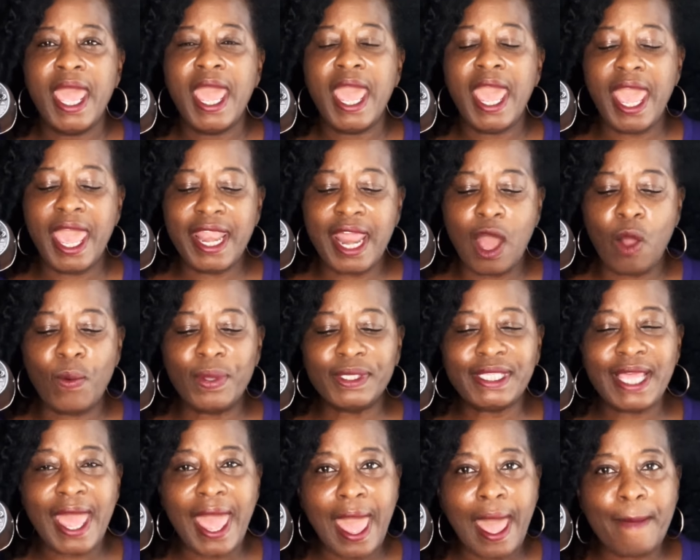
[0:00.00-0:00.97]
And I was
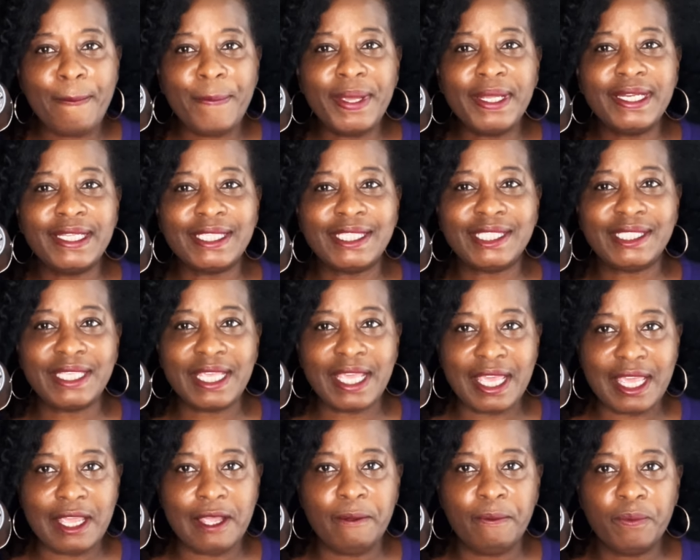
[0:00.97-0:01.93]
happy to
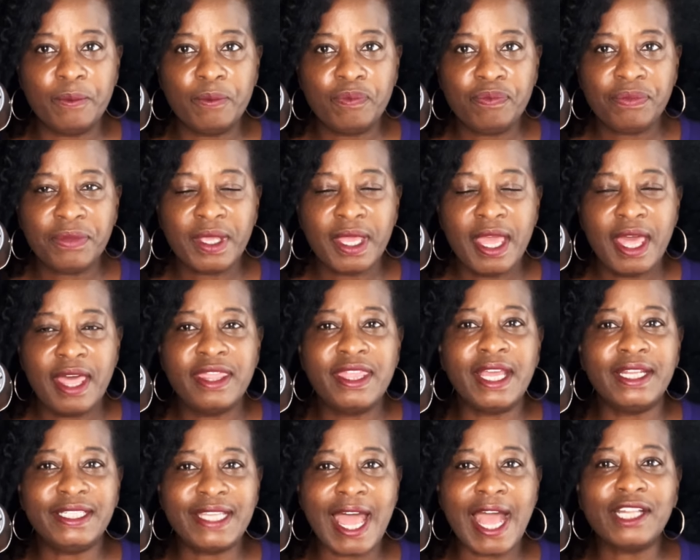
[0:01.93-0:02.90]
see
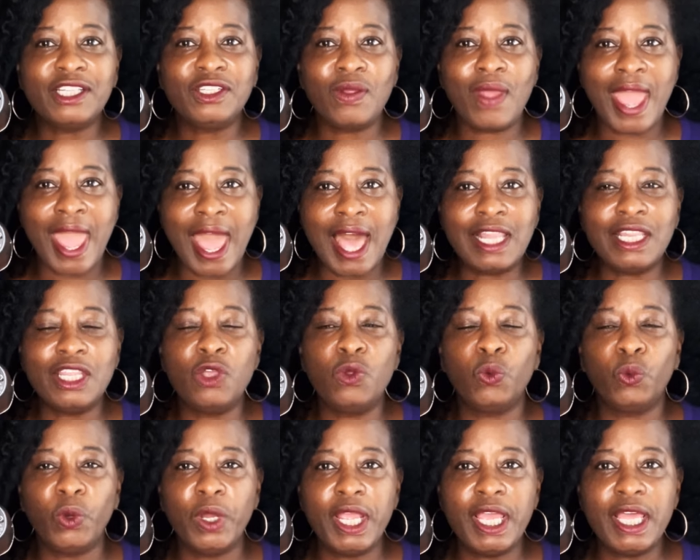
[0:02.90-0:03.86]
that Doctor Ali
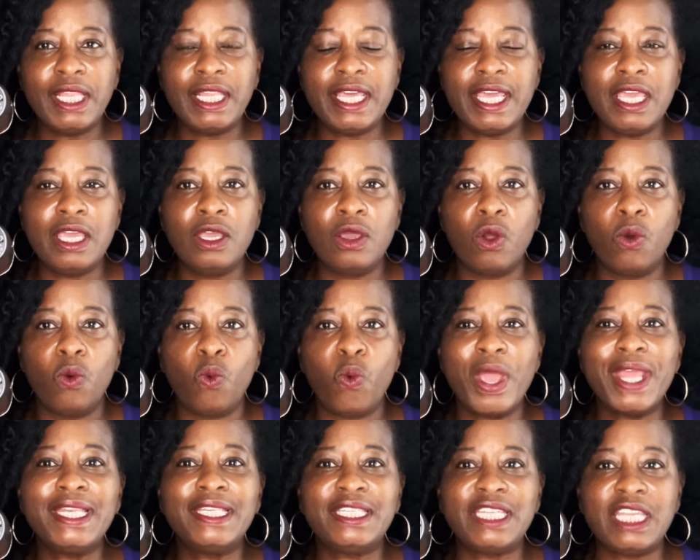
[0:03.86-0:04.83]
really
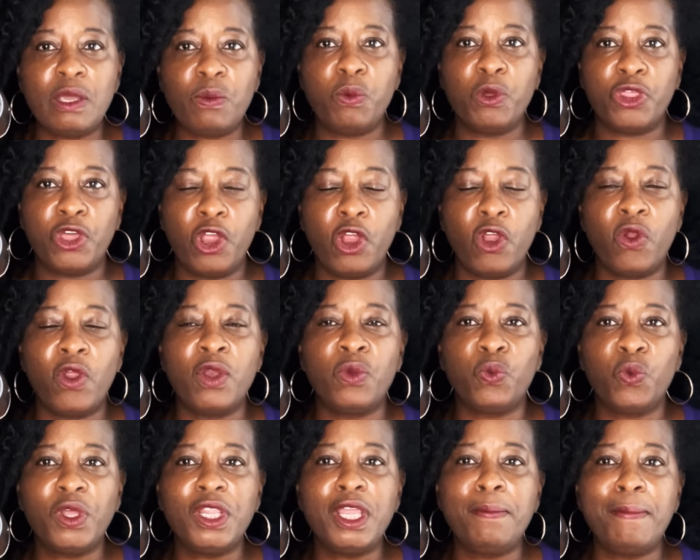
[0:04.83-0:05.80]
went deep with her
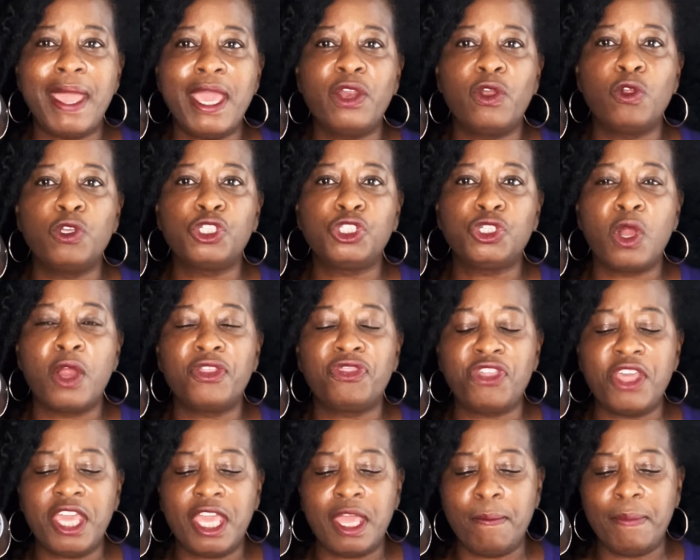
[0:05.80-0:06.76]
and really made her start
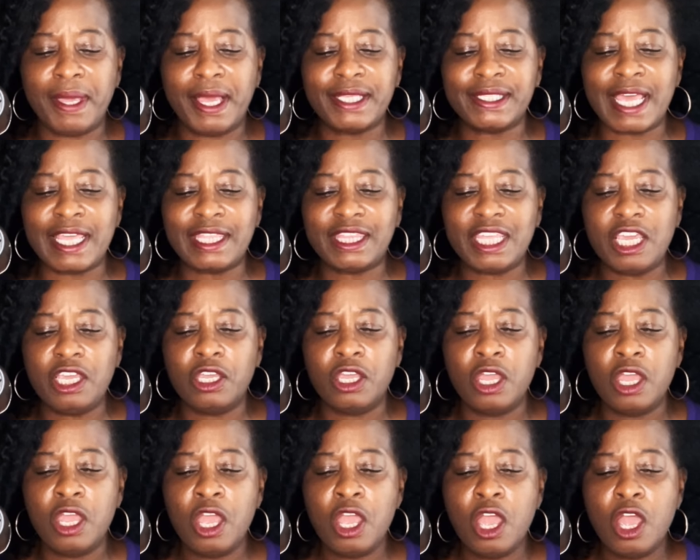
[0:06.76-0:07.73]
thinking, because I think
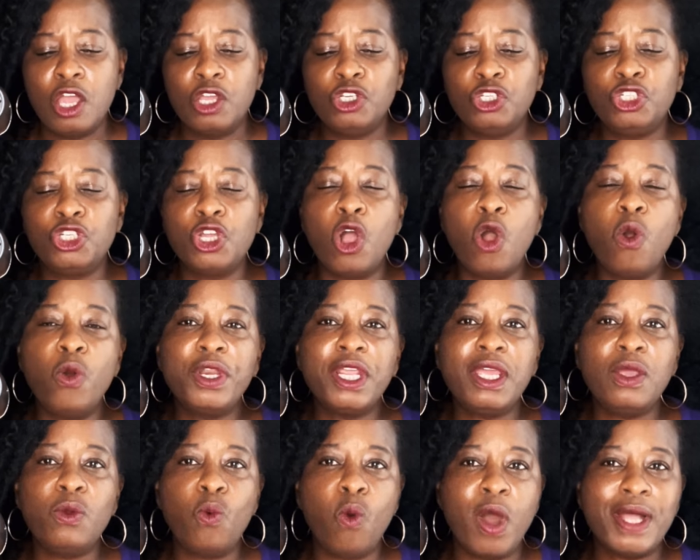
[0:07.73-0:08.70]

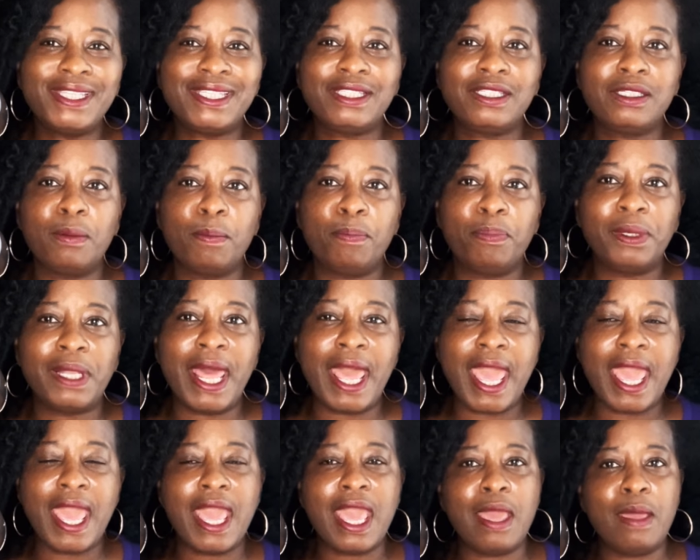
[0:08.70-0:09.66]
Jody wants to
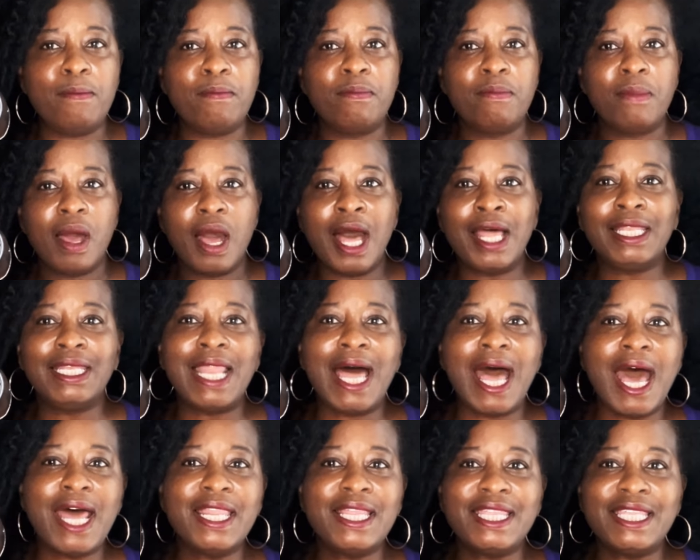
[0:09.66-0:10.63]
blame a
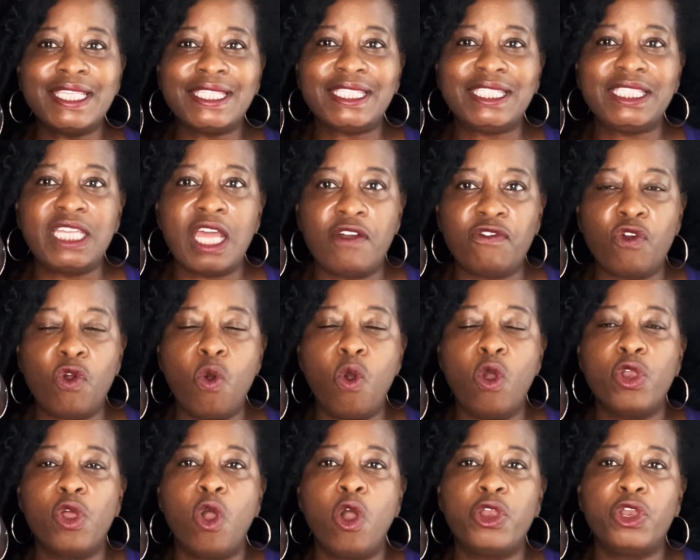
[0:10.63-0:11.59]
lot of this stuff
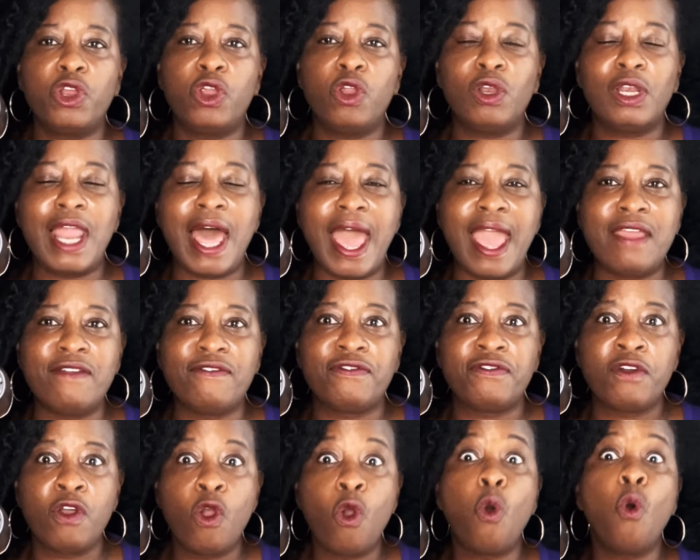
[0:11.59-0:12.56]
going on in her
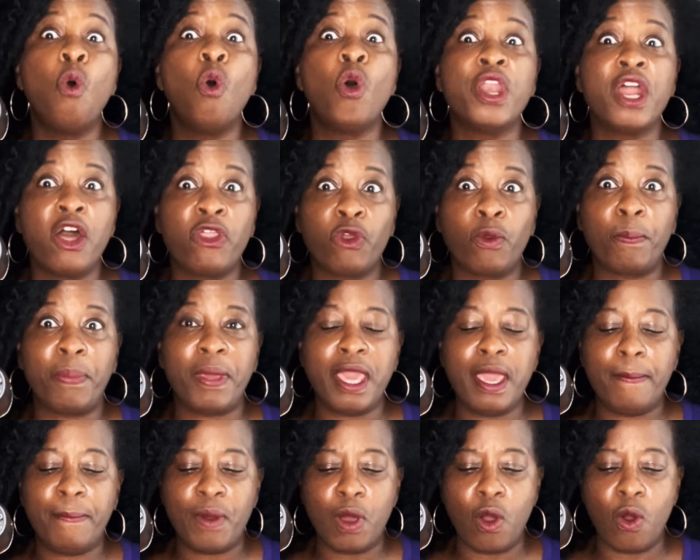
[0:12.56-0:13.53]
life on other
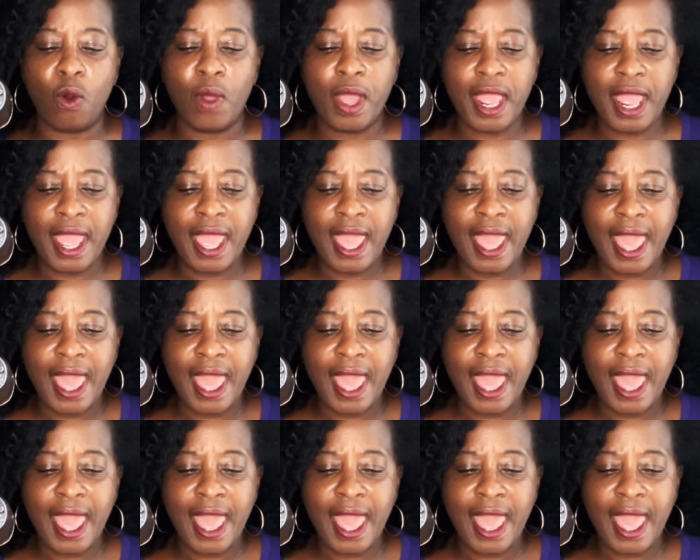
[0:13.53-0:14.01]
people.